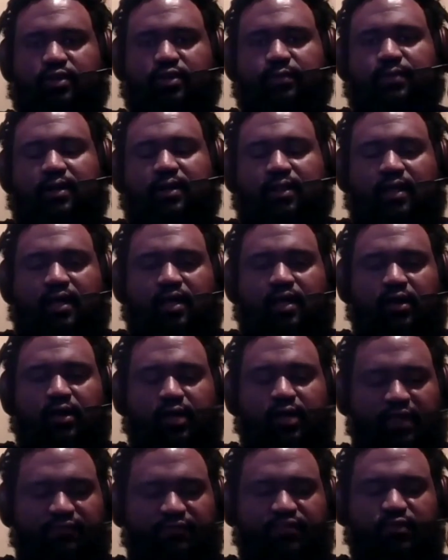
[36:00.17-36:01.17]
about how
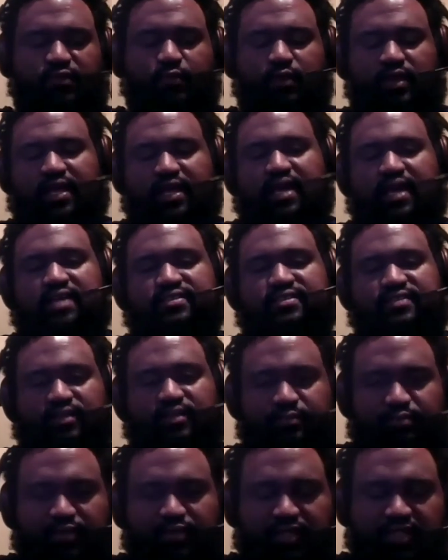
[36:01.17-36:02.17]
everyone
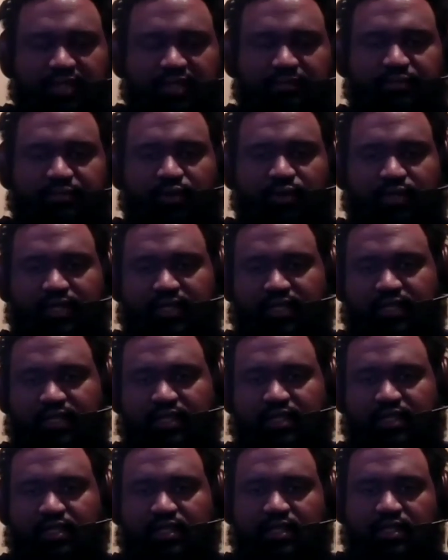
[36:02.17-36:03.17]
hasn't completely bought
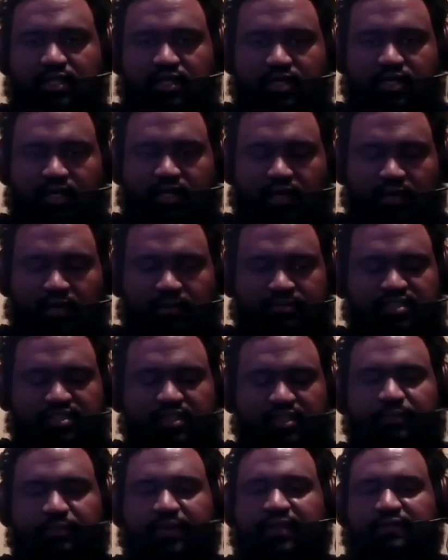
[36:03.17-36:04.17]
in
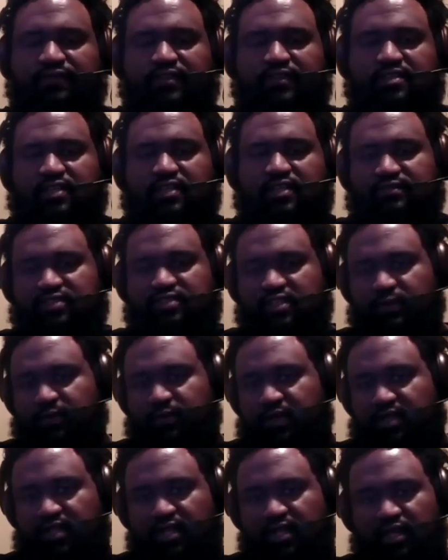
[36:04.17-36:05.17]
to the benefits of
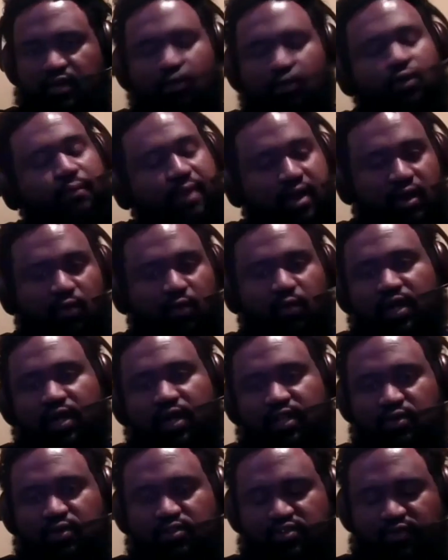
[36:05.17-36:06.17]
CBD or
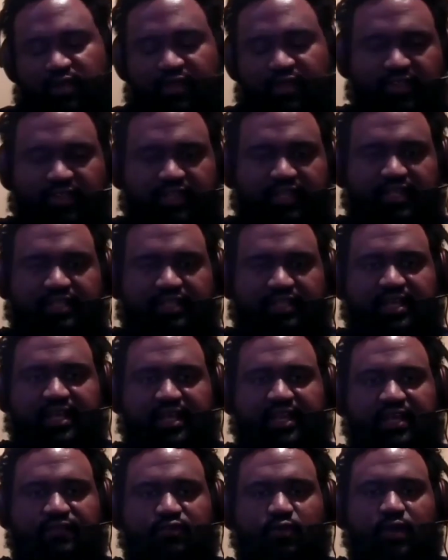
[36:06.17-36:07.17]
marijuana use or anything like
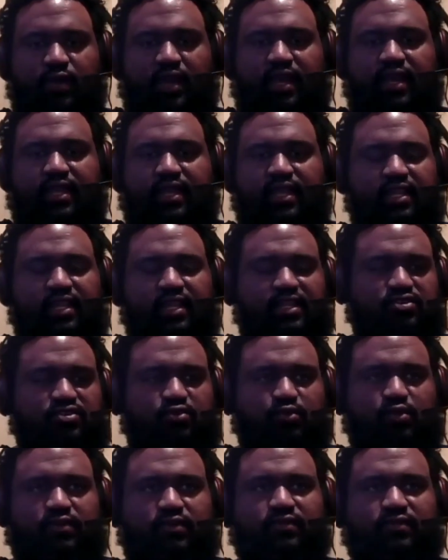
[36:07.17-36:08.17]
that. Have you had any
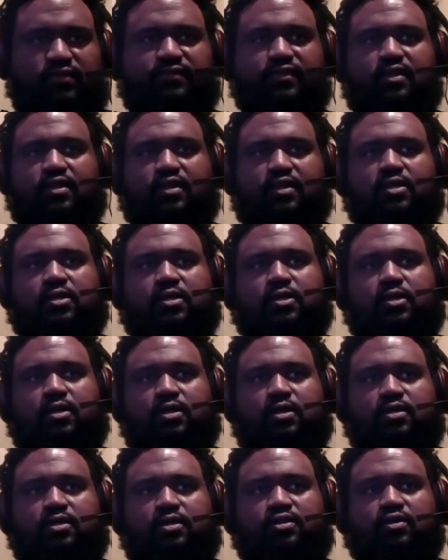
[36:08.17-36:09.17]
sort of,
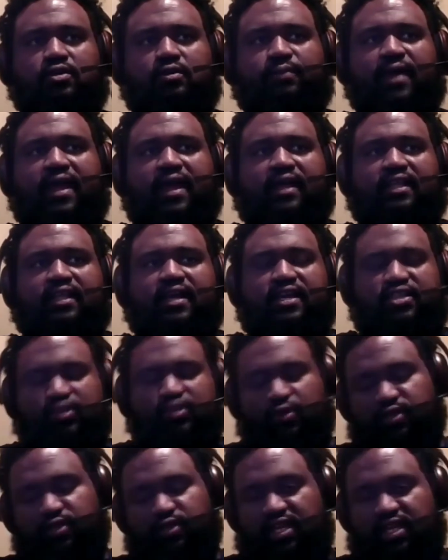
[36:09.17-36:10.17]

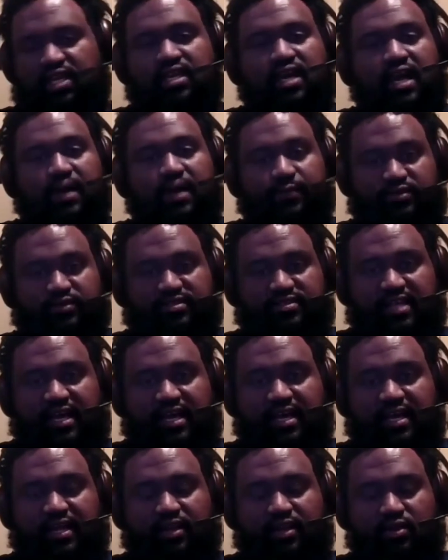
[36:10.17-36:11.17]
backlash on the e-commerce
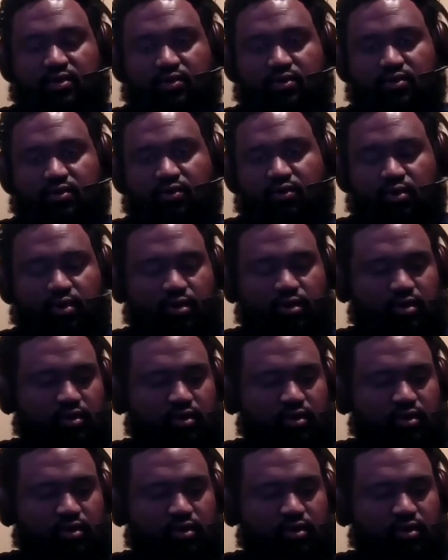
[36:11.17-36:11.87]
side or